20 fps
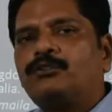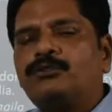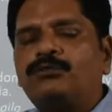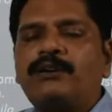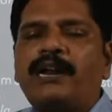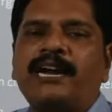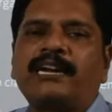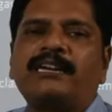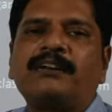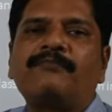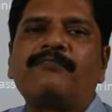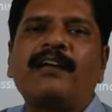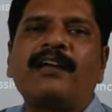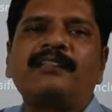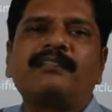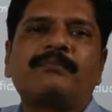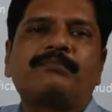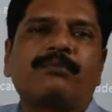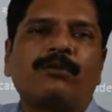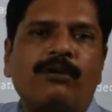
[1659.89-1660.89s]
to
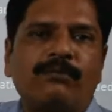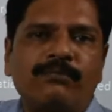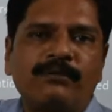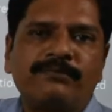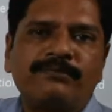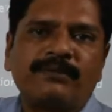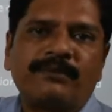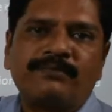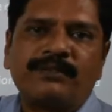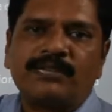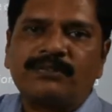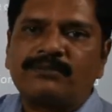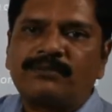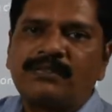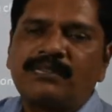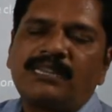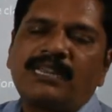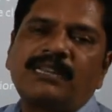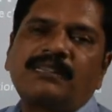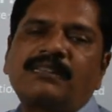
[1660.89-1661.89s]
rectify the problems of this
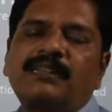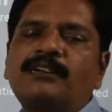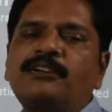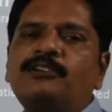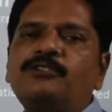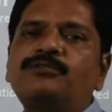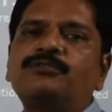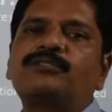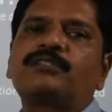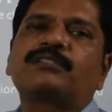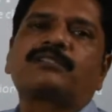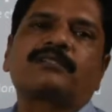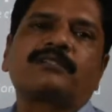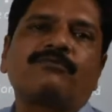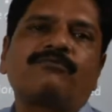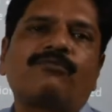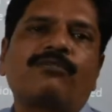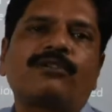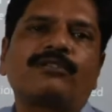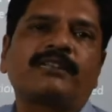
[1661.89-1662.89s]
one thing, the new
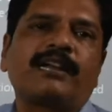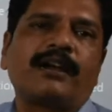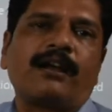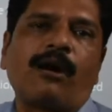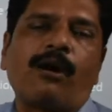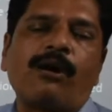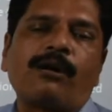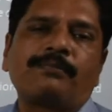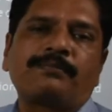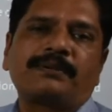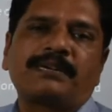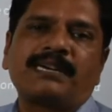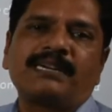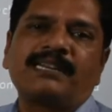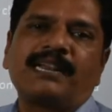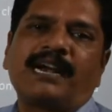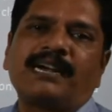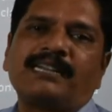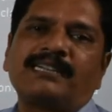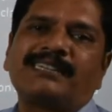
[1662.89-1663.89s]
system was
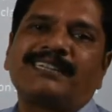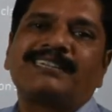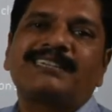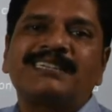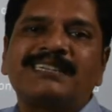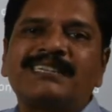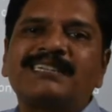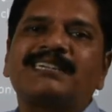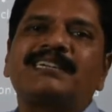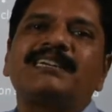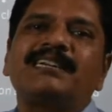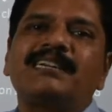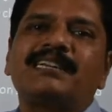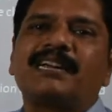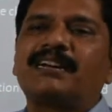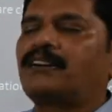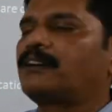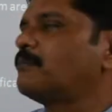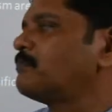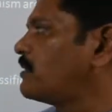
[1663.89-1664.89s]
adopted, that is the three
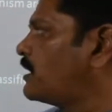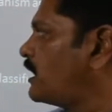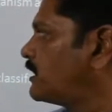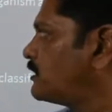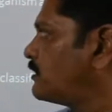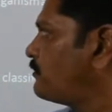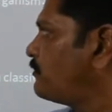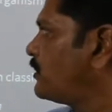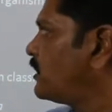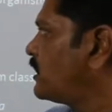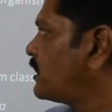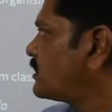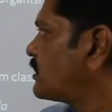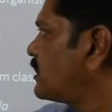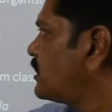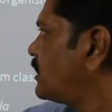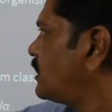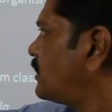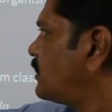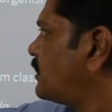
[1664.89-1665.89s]
kingdom
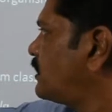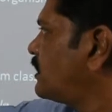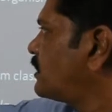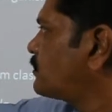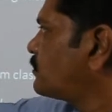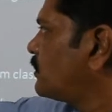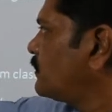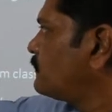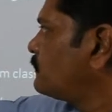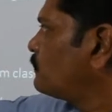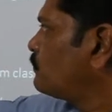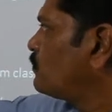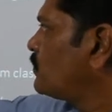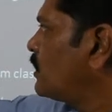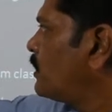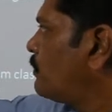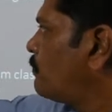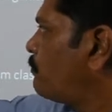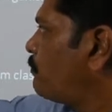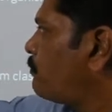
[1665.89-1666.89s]
classification. In this one,
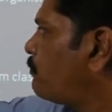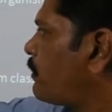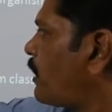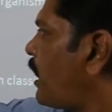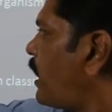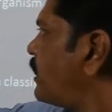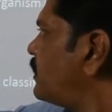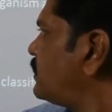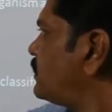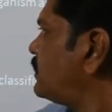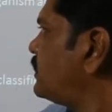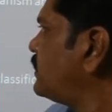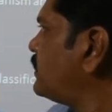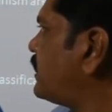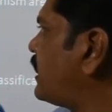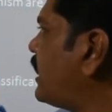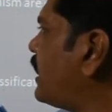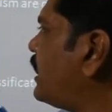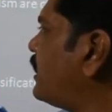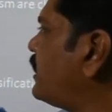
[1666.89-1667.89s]

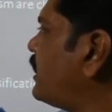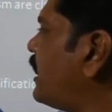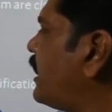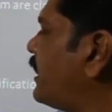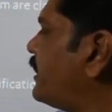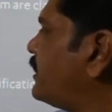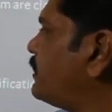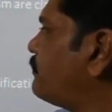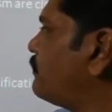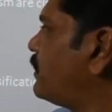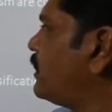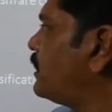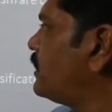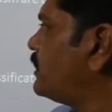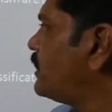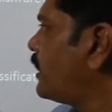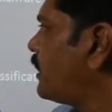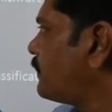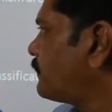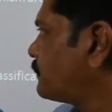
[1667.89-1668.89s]
Plantae and
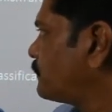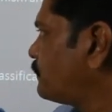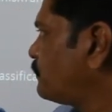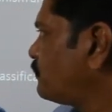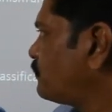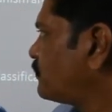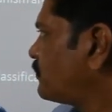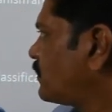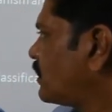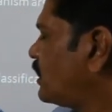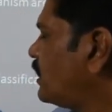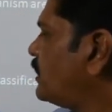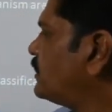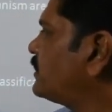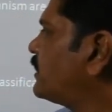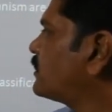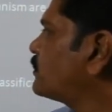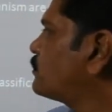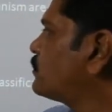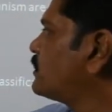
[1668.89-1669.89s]
Animalia
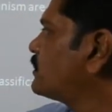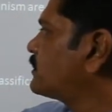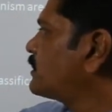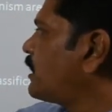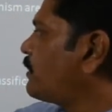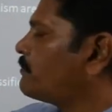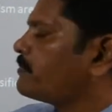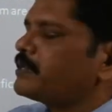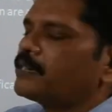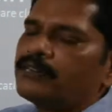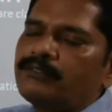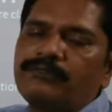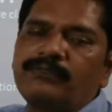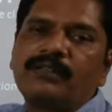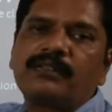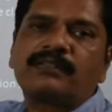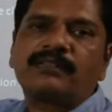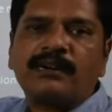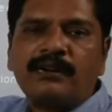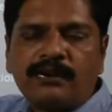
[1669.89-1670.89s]
is actually separated with
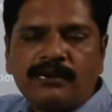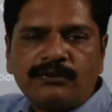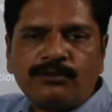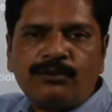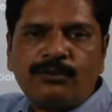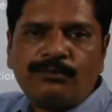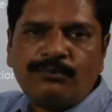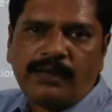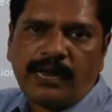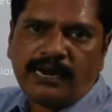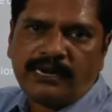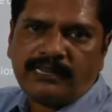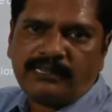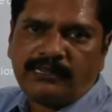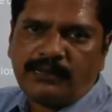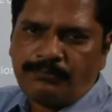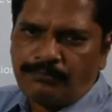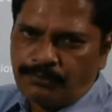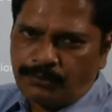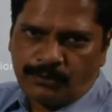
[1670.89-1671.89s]
the third group, that
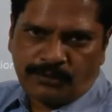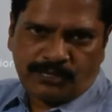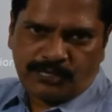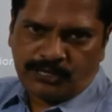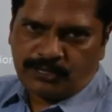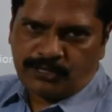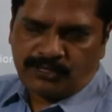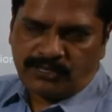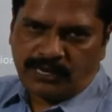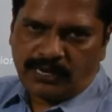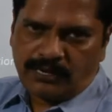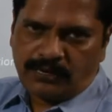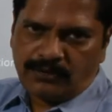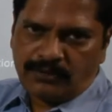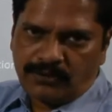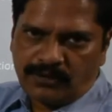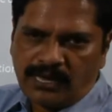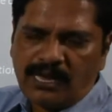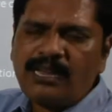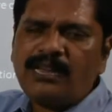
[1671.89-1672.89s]
is the
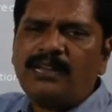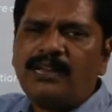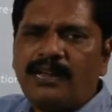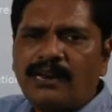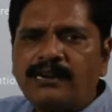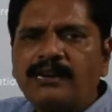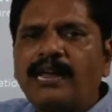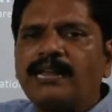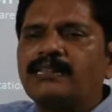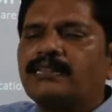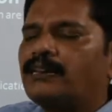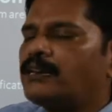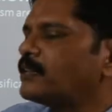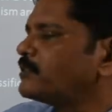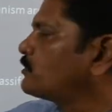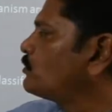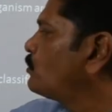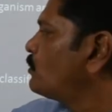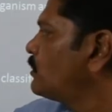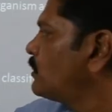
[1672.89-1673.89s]
Protista. Okay, in 9th
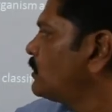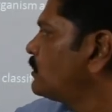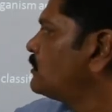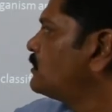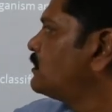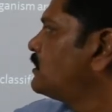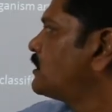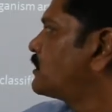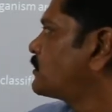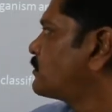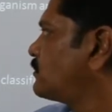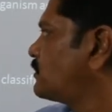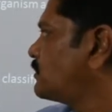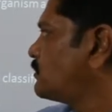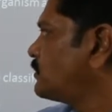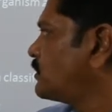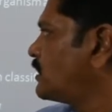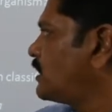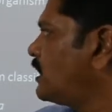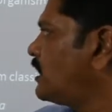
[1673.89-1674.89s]
class you learn this
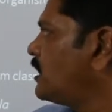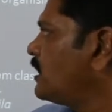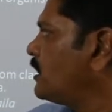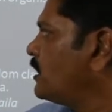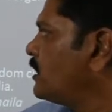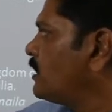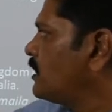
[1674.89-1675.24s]
one. Okay,